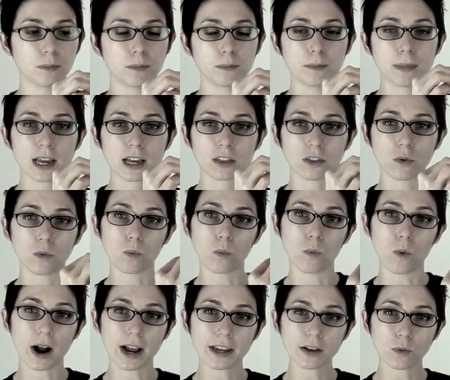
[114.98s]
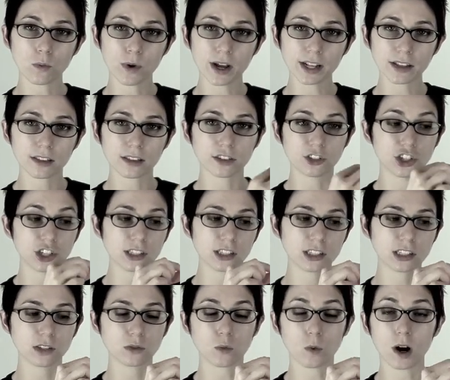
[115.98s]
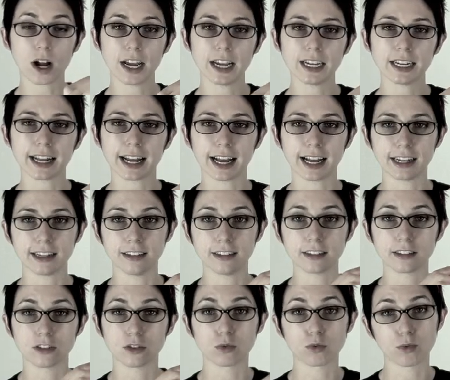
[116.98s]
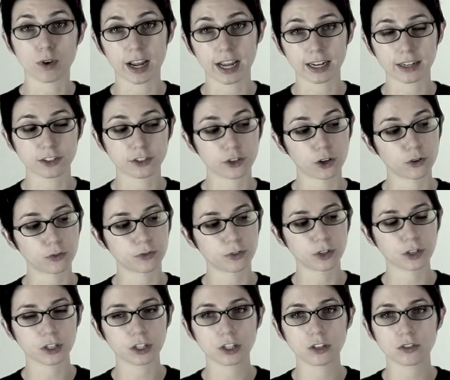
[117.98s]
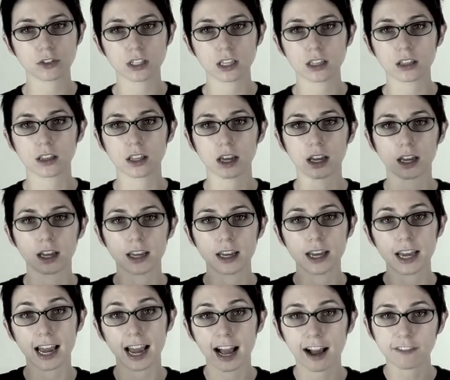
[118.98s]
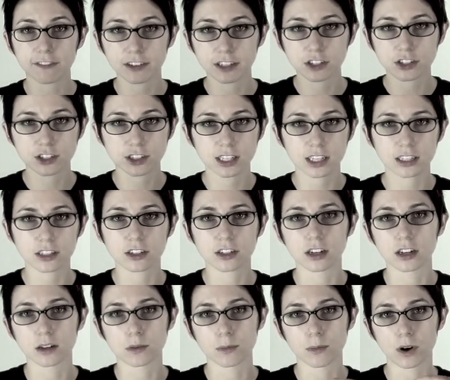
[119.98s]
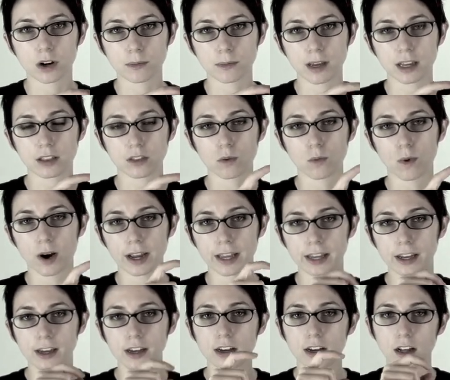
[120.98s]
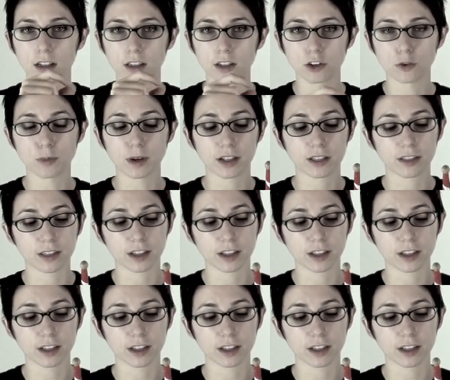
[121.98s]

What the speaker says: make the white width just as wide as the red. So if you're using the 1/2 inch thick, you're going to want to make the white a little bit